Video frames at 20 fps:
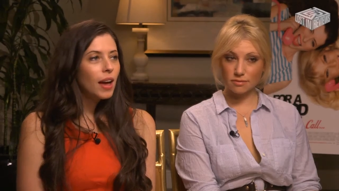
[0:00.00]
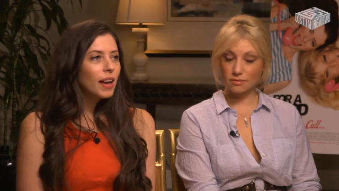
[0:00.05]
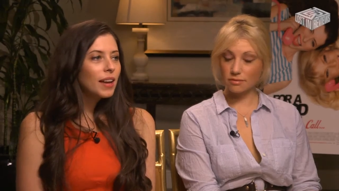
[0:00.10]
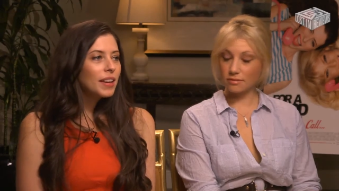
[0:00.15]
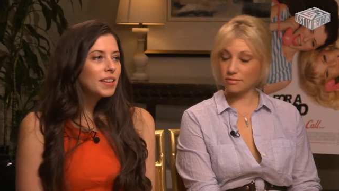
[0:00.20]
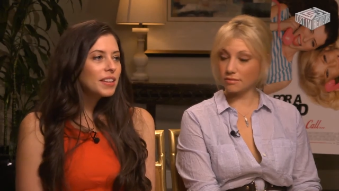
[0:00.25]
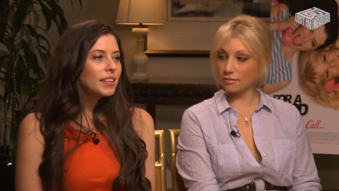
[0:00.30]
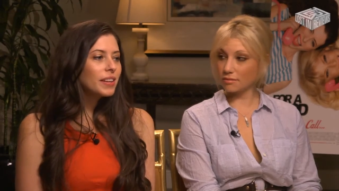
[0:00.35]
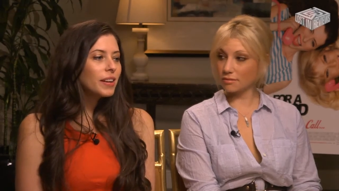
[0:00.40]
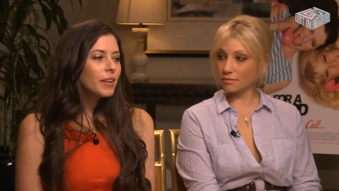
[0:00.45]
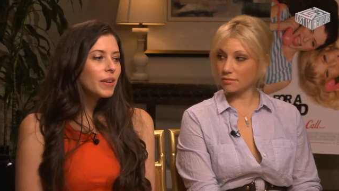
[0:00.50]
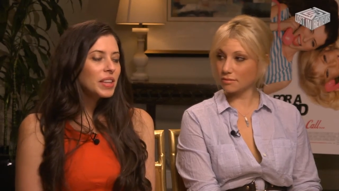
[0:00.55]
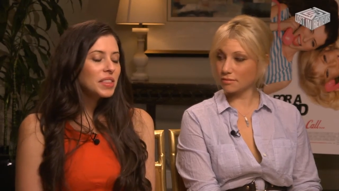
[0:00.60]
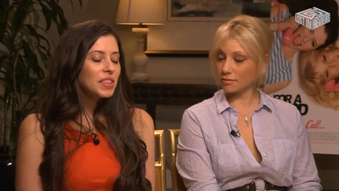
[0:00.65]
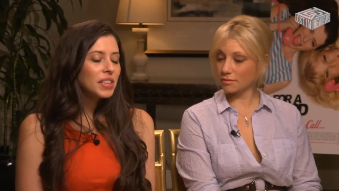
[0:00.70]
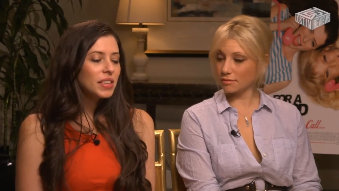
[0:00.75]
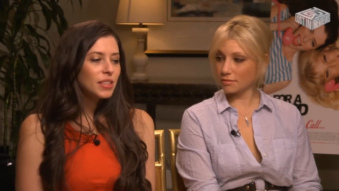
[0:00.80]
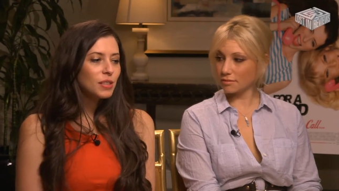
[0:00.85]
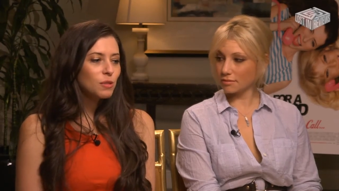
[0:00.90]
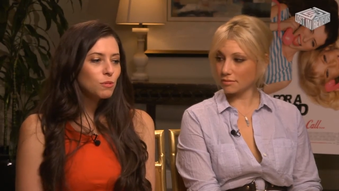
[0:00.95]
Speaker 1: You know, I
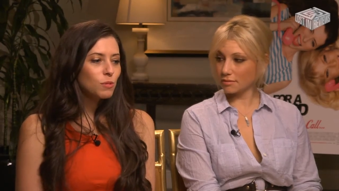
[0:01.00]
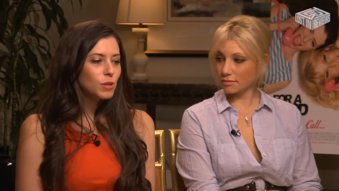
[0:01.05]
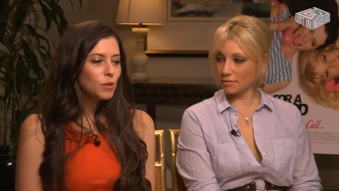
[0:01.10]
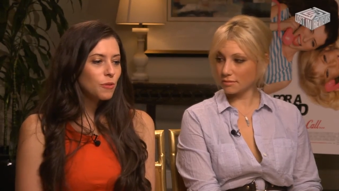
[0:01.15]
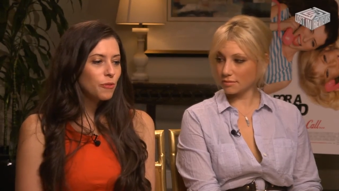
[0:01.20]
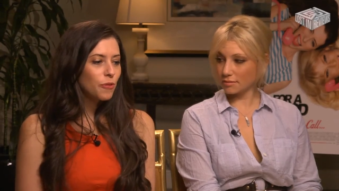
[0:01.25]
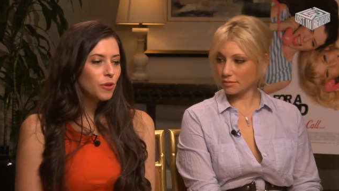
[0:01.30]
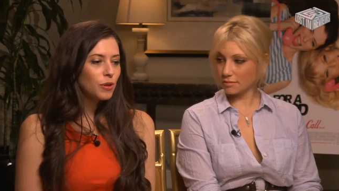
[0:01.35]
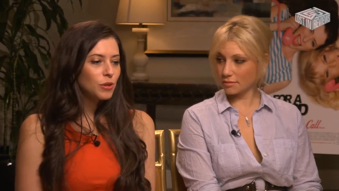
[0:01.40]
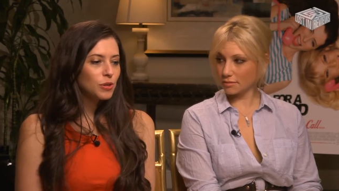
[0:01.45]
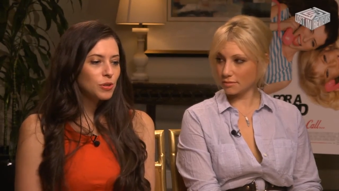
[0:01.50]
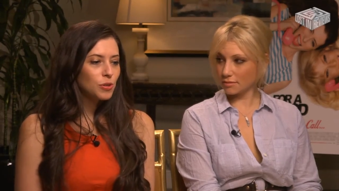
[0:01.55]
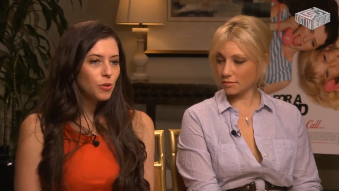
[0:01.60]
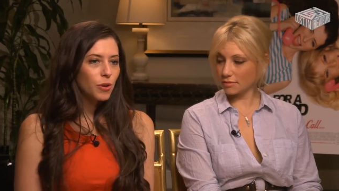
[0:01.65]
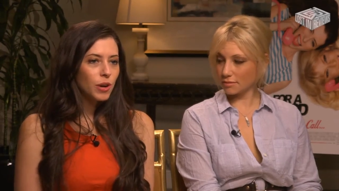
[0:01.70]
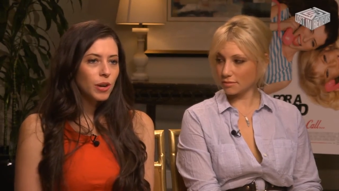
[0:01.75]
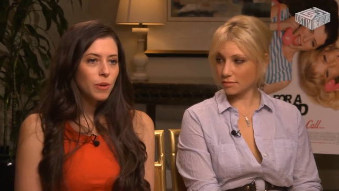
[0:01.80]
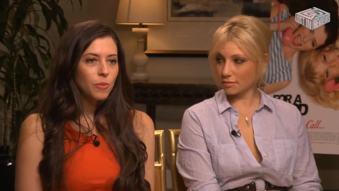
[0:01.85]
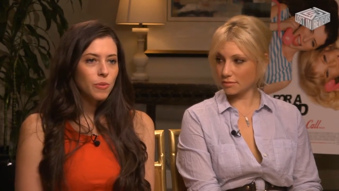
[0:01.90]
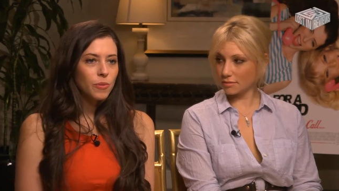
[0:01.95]
think this was the first
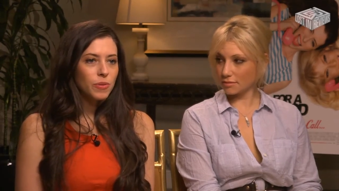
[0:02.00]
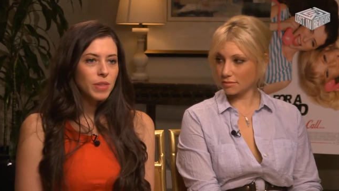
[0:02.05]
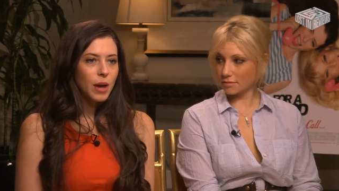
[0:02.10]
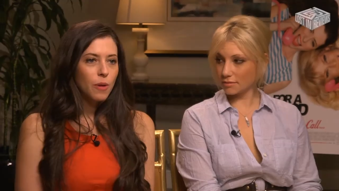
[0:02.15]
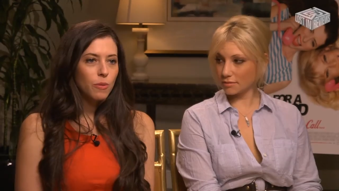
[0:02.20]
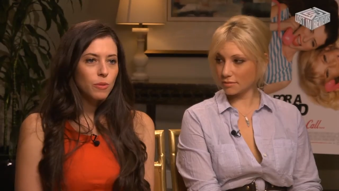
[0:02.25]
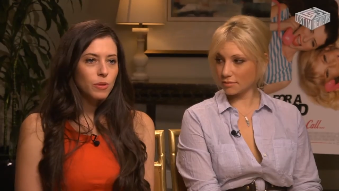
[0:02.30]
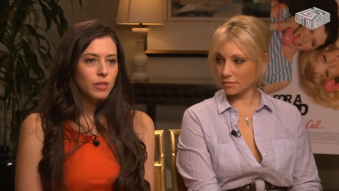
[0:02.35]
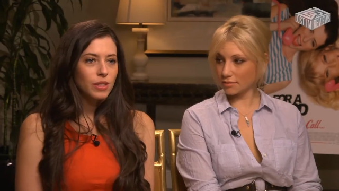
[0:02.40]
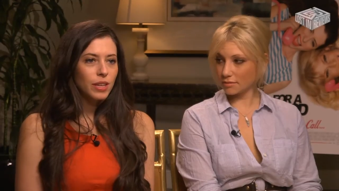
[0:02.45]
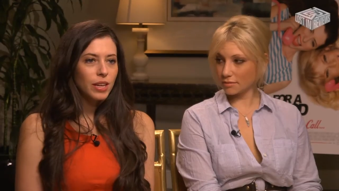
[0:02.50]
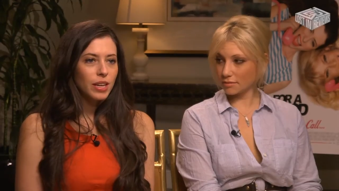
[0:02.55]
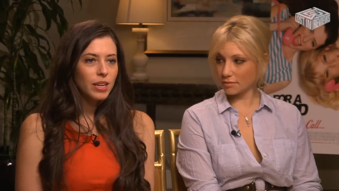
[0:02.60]
story that was like